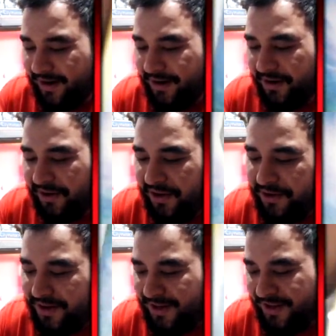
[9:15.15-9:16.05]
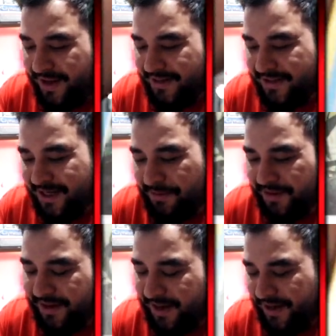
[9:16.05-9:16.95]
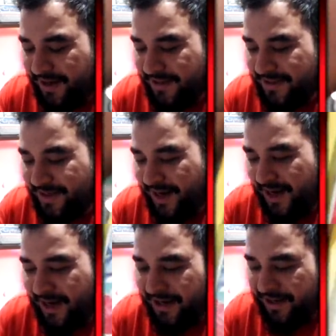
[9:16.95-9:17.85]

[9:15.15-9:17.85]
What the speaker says: learning that some of the cards aren't